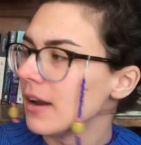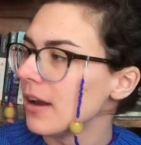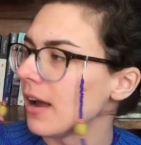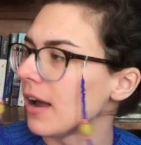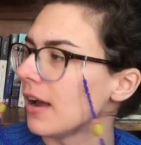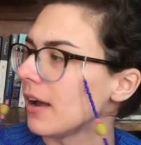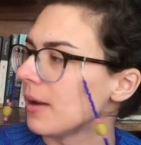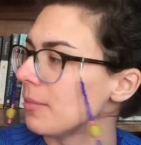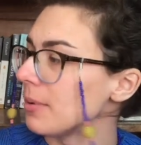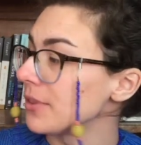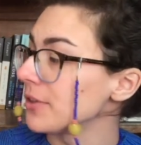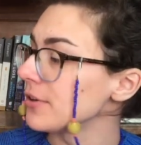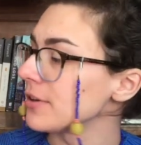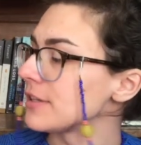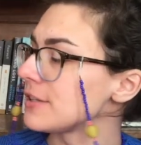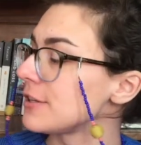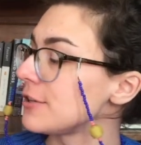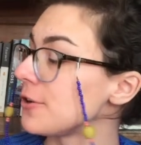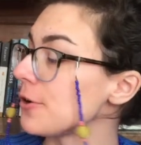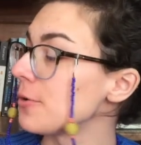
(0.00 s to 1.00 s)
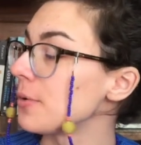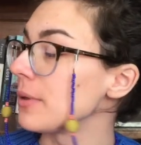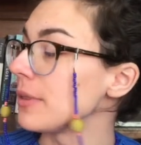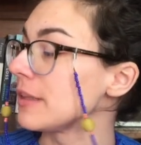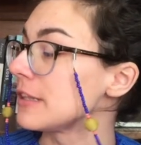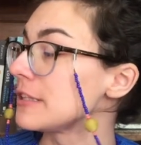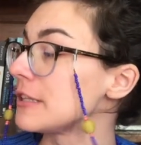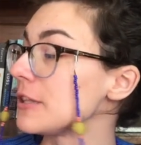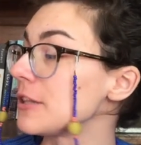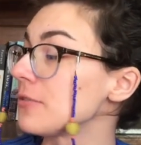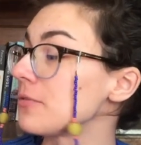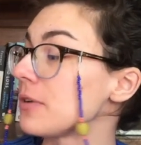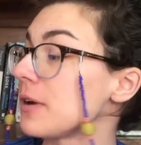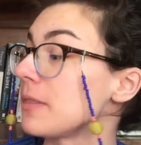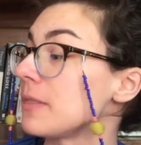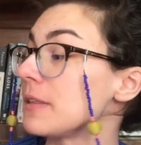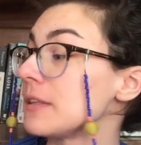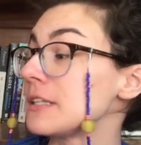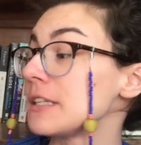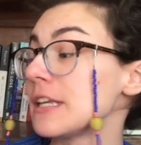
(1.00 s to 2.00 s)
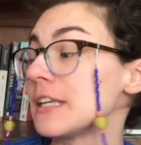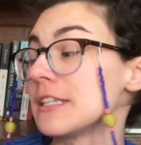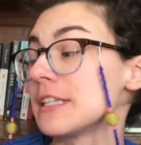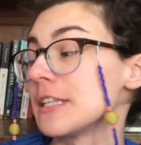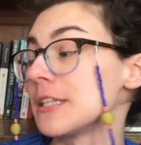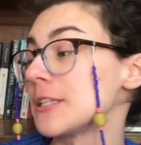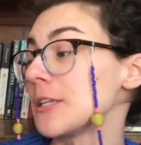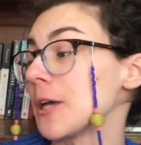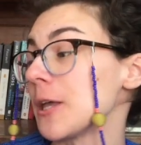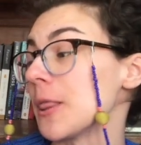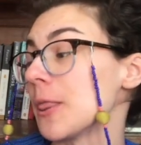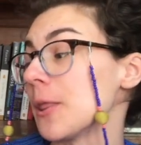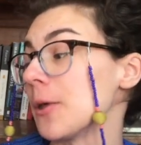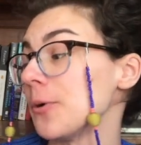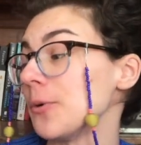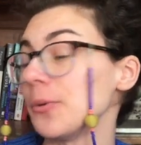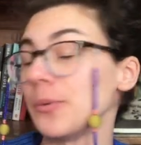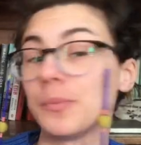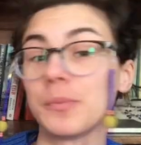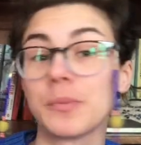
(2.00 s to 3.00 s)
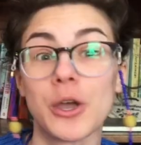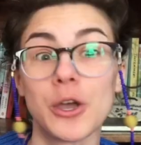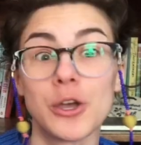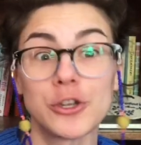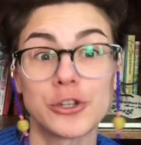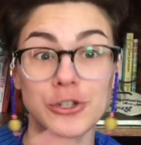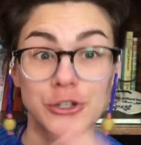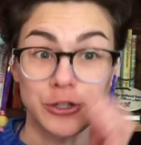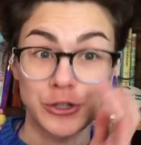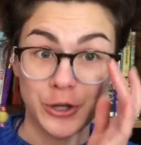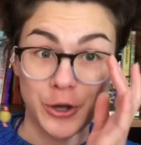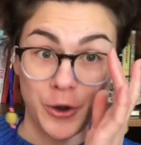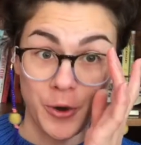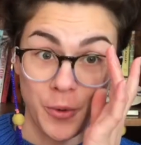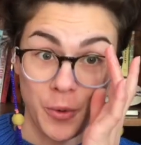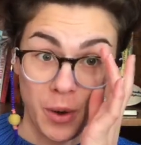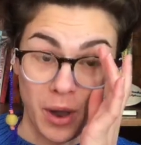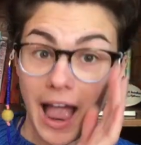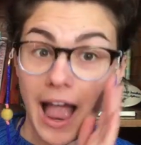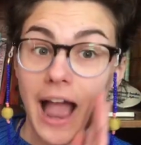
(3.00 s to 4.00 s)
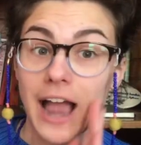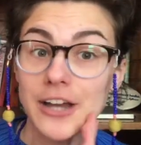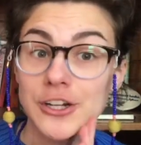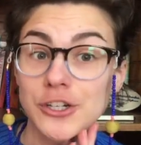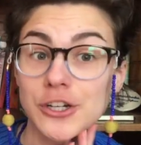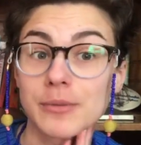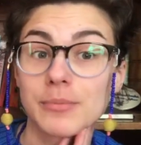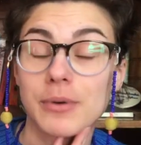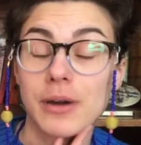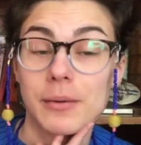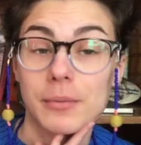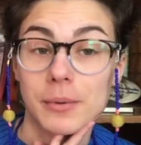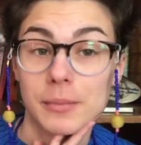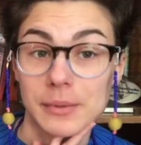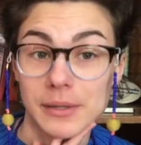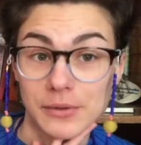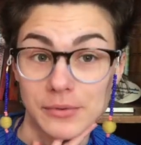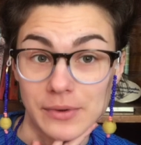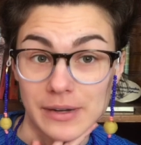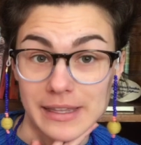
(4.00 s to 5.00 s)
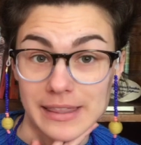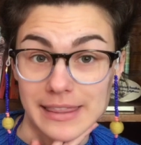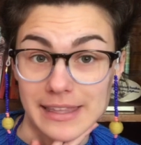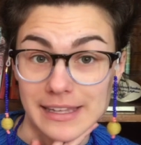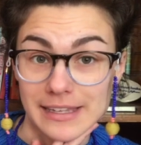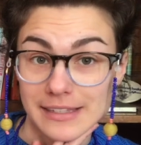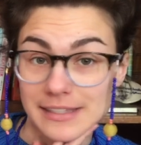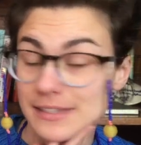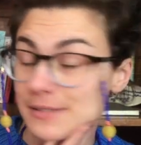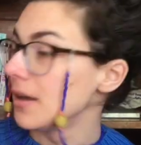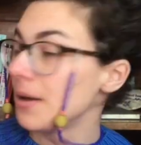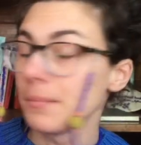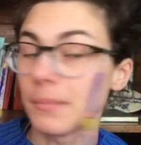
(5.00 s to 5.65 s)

Uh, but there is a note that's in the front that says it's on loan so I should probably read this.